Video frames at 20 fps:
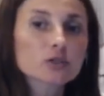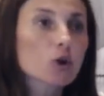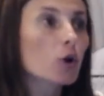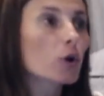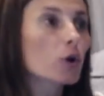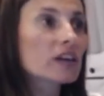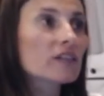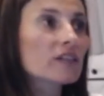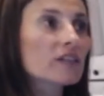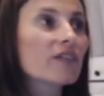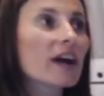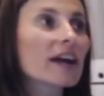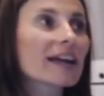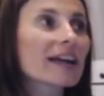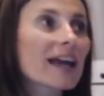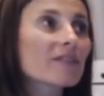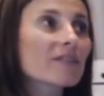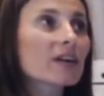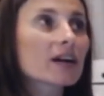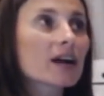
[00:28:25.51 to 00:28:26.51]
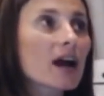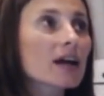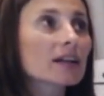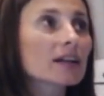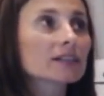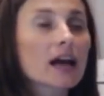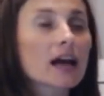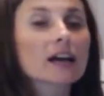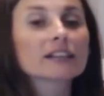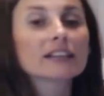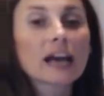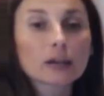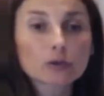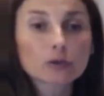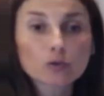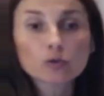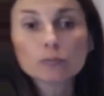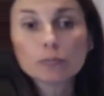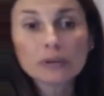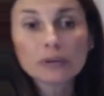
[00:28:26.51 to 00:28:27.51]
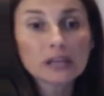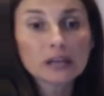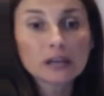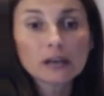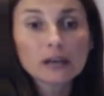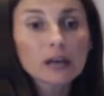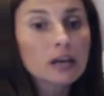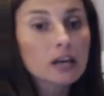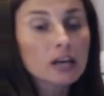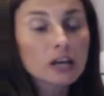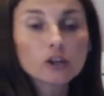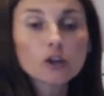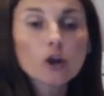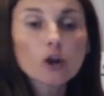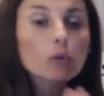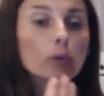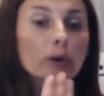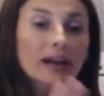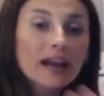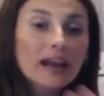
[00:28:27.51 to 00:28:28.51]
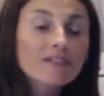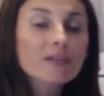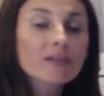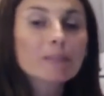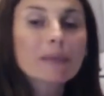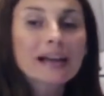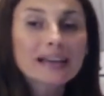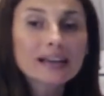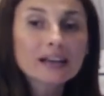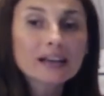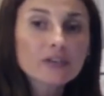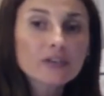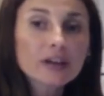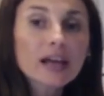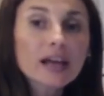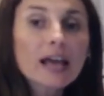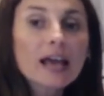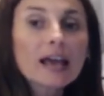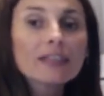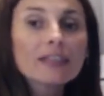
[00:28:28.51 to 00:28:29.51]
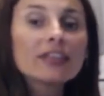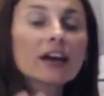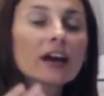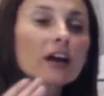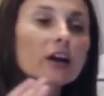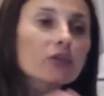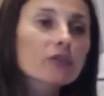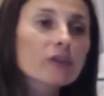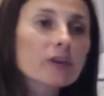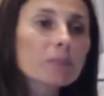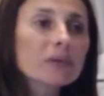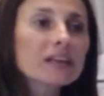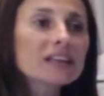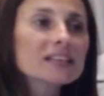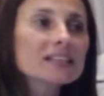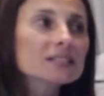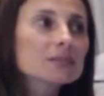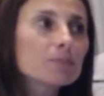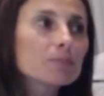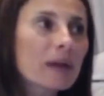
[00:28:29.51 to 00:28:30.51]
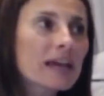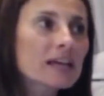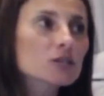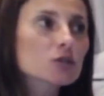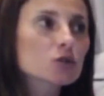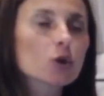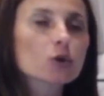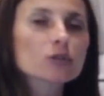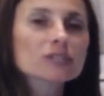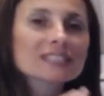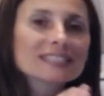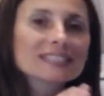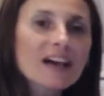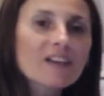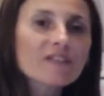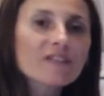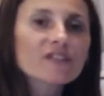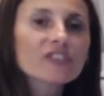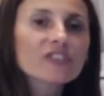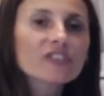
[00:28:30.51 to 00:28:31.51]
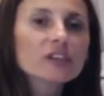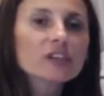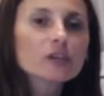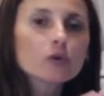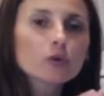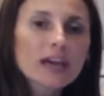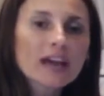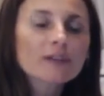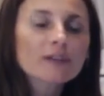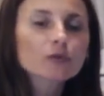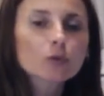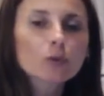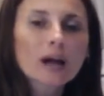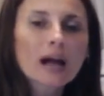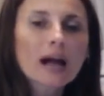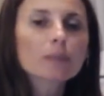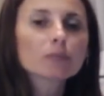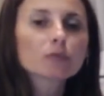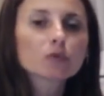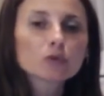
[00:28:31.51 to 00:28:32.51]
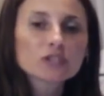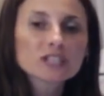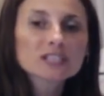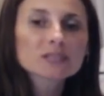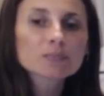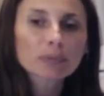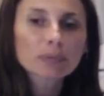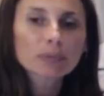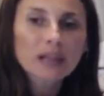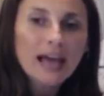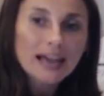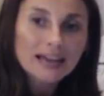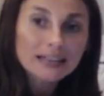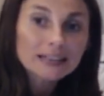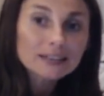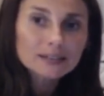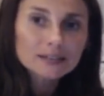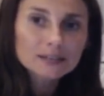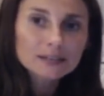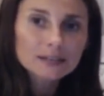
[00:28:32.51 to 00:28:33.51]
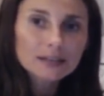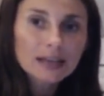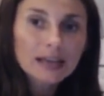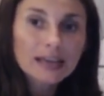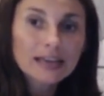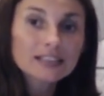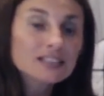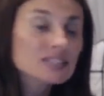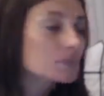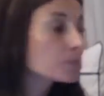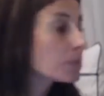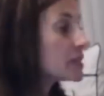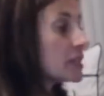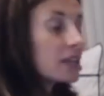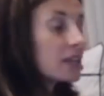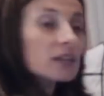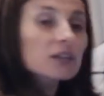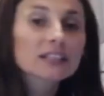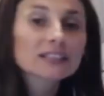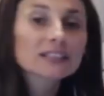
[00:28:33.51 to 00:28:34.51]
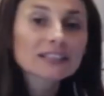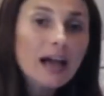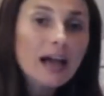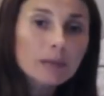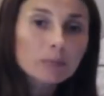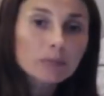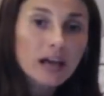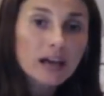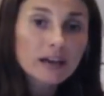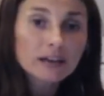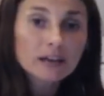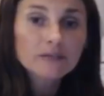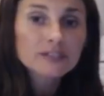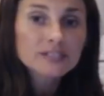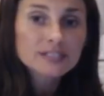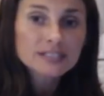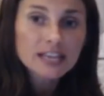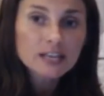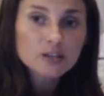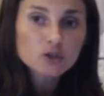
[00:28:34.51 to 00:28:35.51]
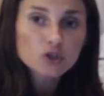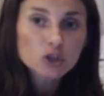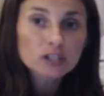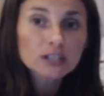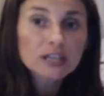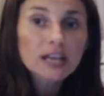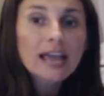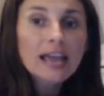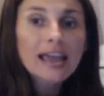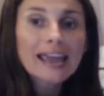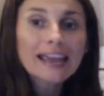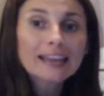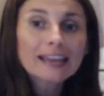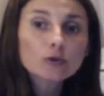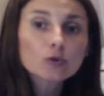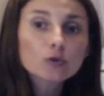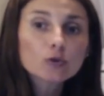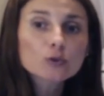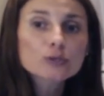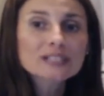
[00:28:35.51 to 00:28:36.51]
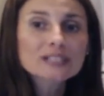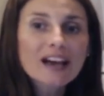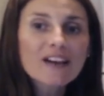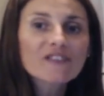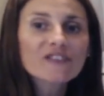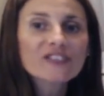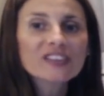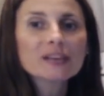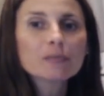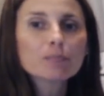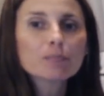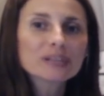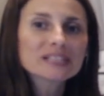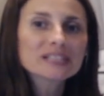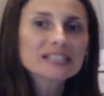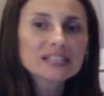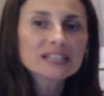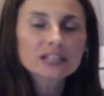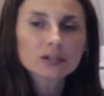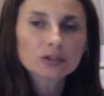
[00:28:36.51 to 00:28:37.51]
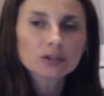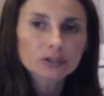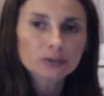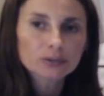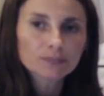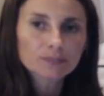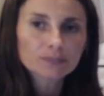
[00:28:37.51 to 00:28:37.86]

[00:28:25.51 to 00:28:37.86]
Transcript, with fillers: So if I have a contact, that could be, you know, whatever my agree. The agreement is based on something you have to come to this planet in this particular timeline of ascension and do something in particular.